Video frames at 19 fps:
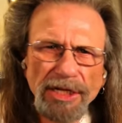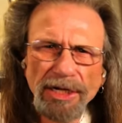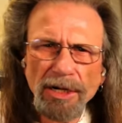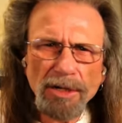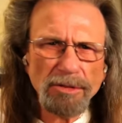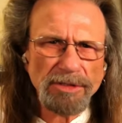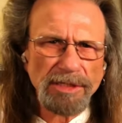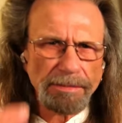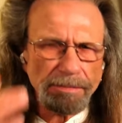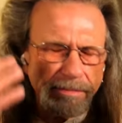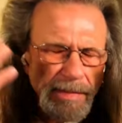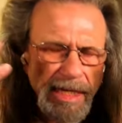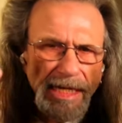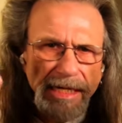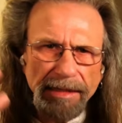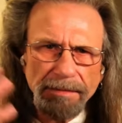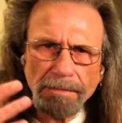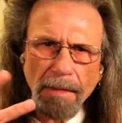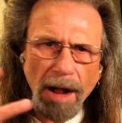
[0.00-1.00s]
know, to
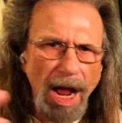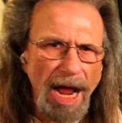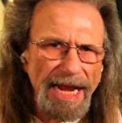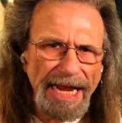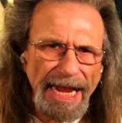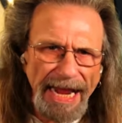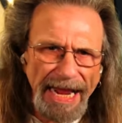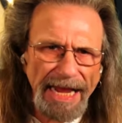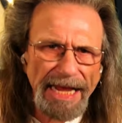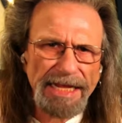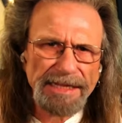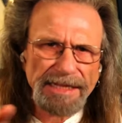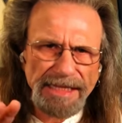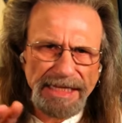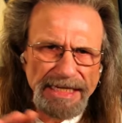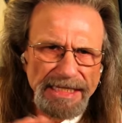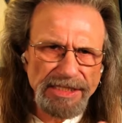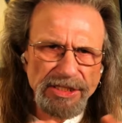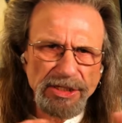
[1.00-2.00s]
me in my head,
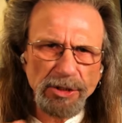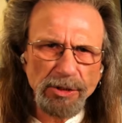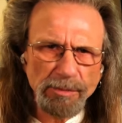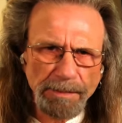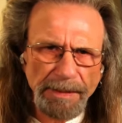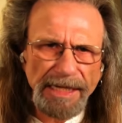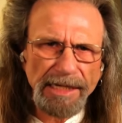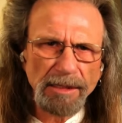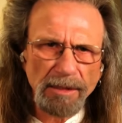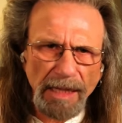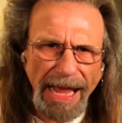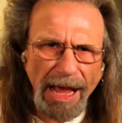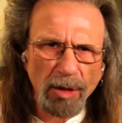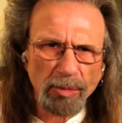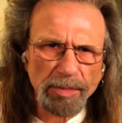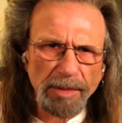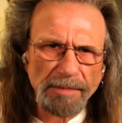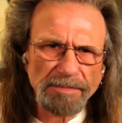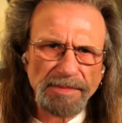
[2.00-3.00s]
these two Beatle
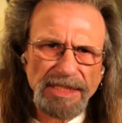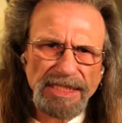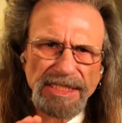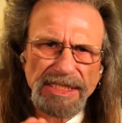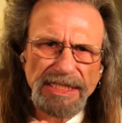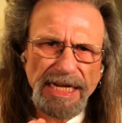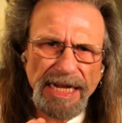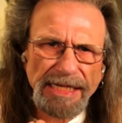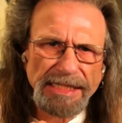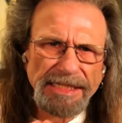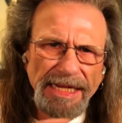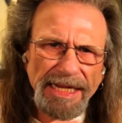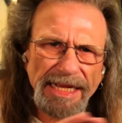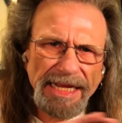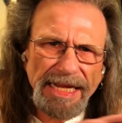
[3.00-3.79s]
albums sit